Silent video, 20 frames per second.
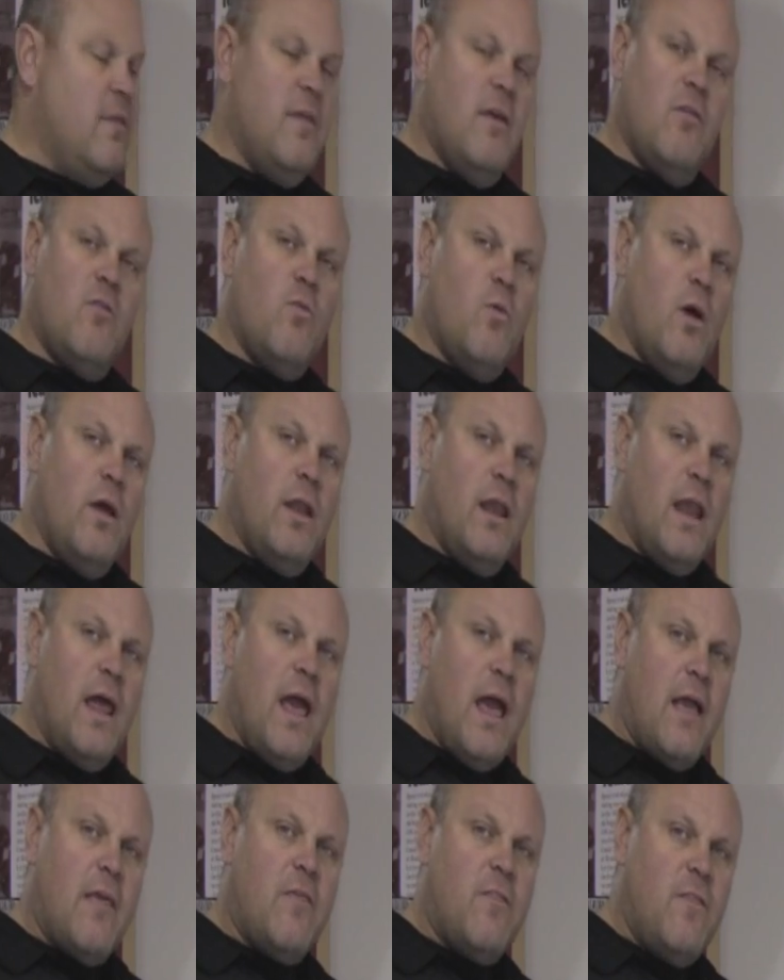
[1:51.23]
to this one
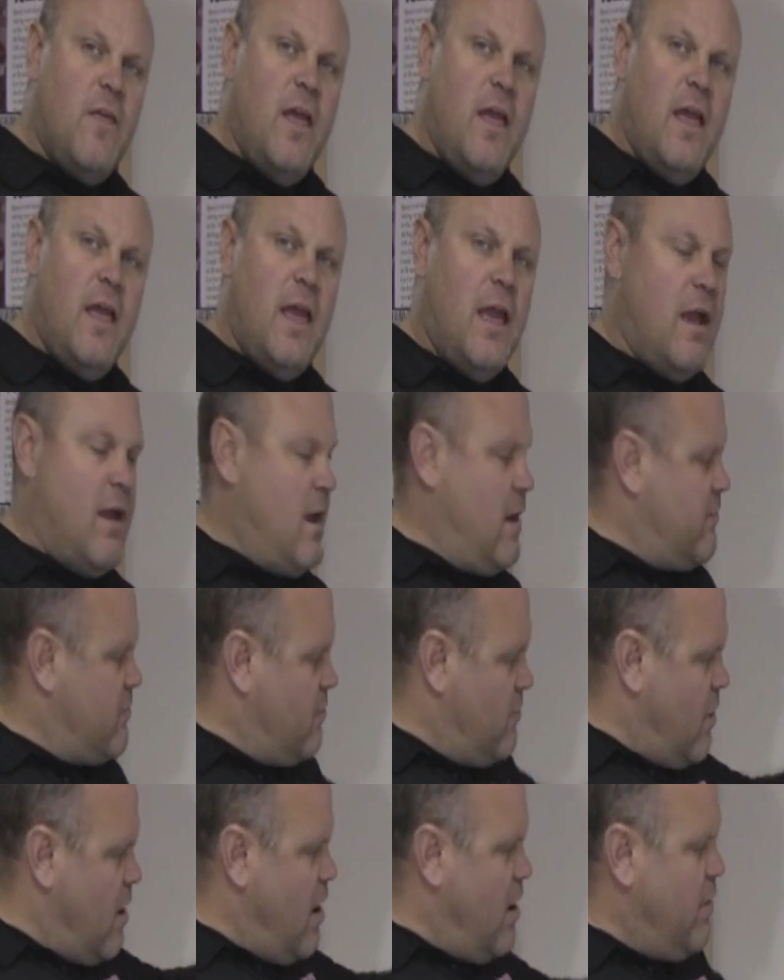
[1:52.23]
last thing here.
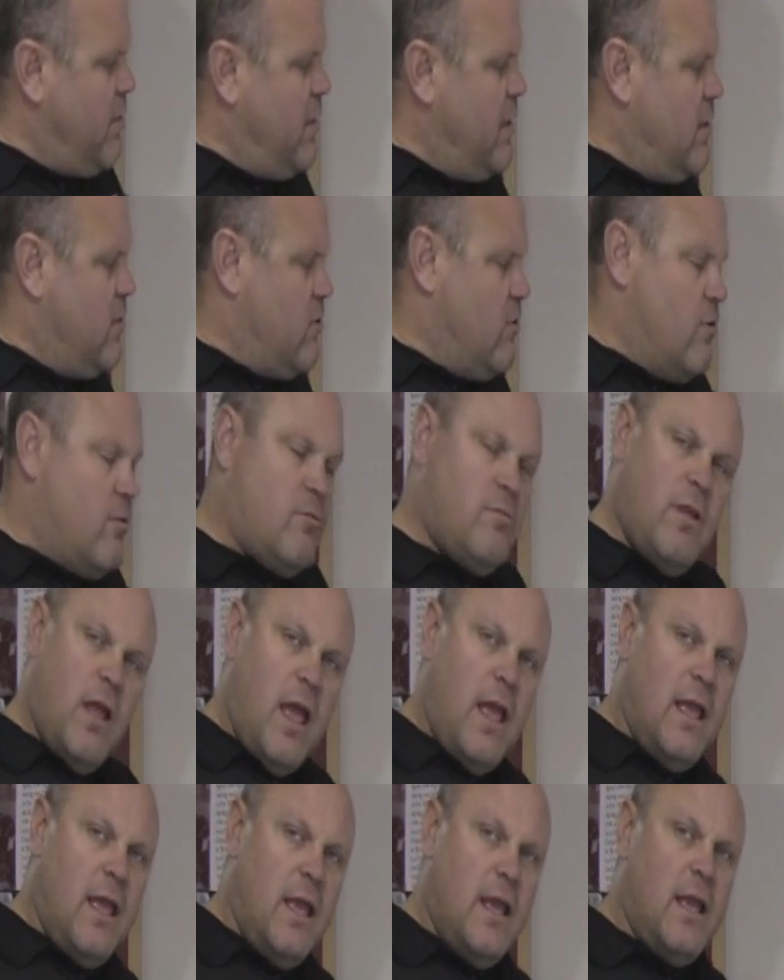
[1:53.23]
After all these are
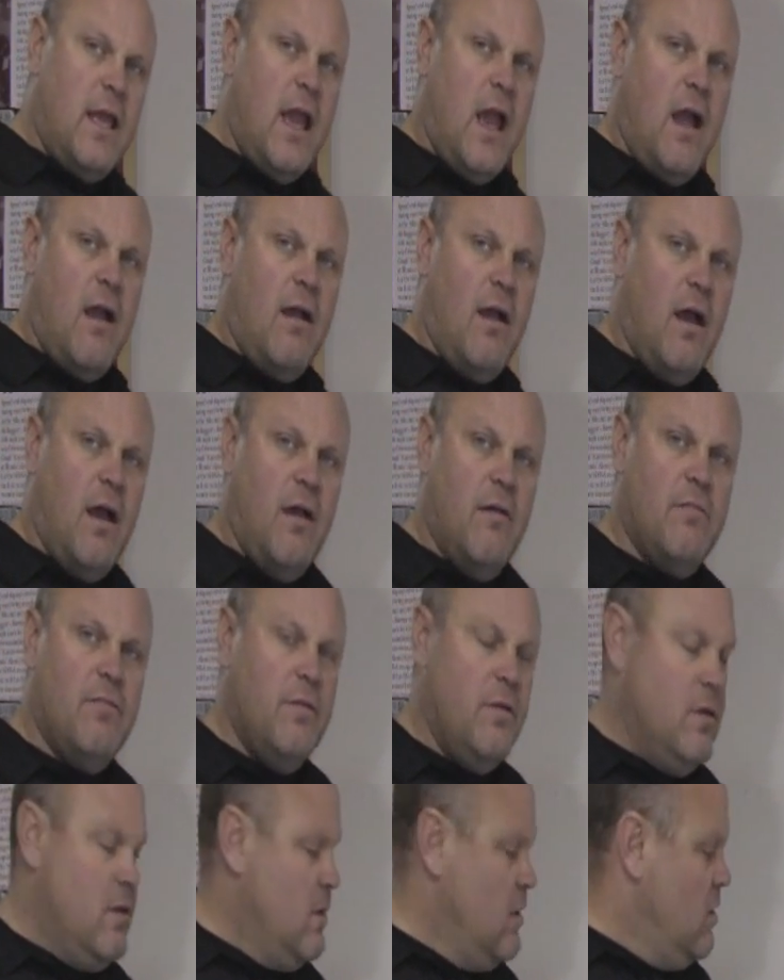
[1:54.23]
taken care of,